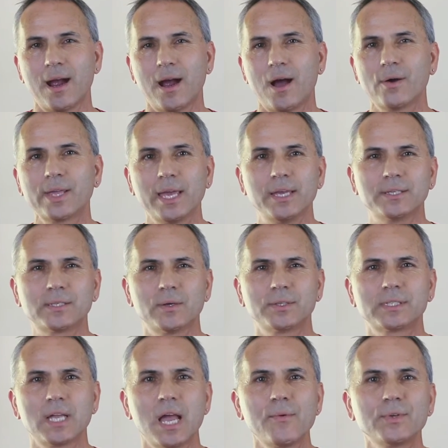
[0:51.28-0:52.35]
Okay, so
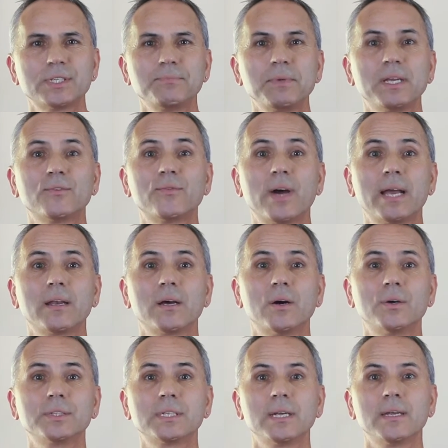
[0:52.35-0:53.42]
stay with me and find
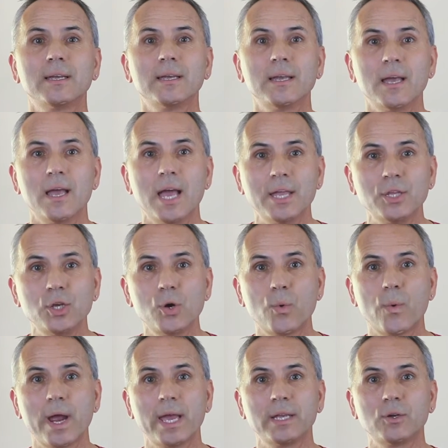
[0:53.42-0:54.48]
out a new
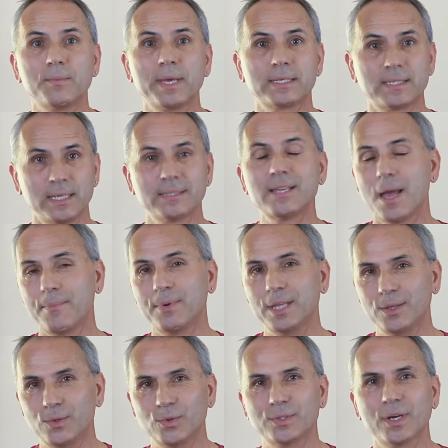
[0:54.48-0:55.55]
way to make things happen
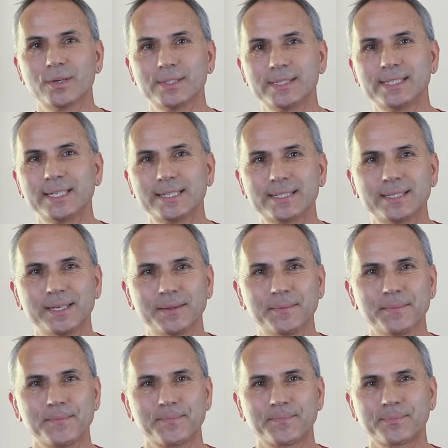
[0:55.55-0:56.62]
in
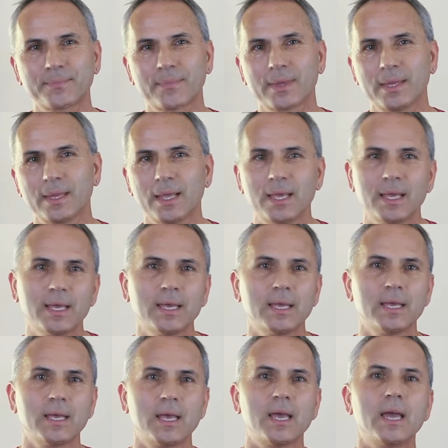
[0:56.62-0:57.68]
2016.
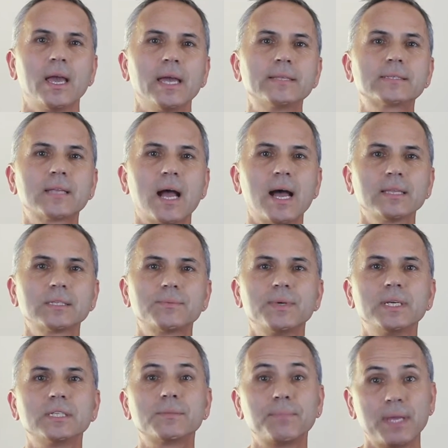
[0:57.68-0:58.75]
It starts
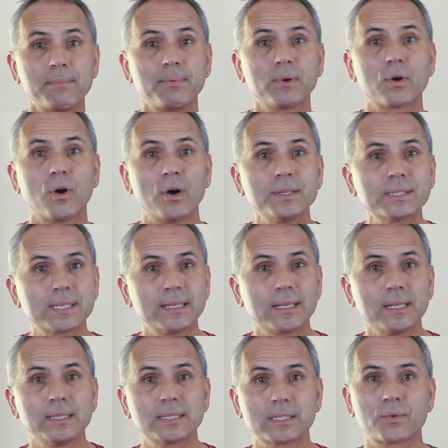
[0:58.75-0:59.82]
with people
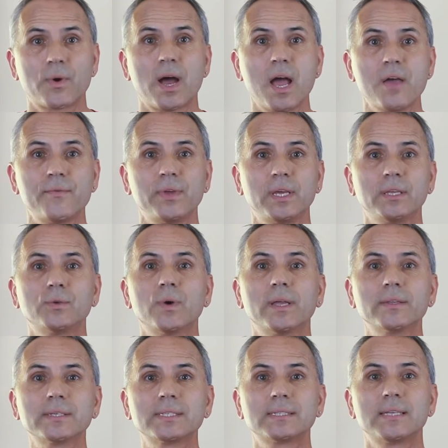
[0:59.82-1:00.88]
constantly striving to
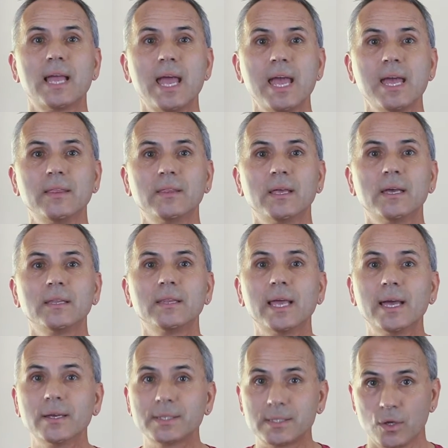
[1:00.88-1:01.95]
understand
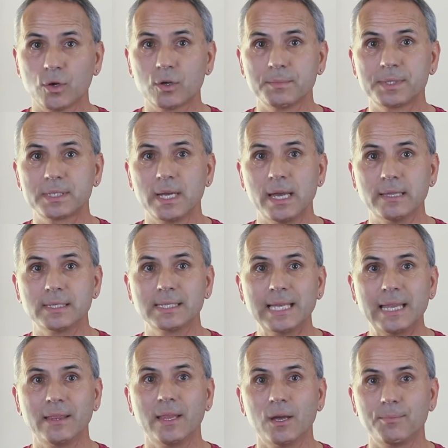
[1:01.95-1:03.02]
their circumstances
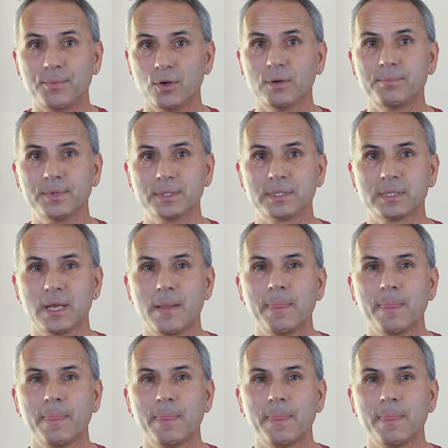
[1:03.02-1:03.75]
and their purpose.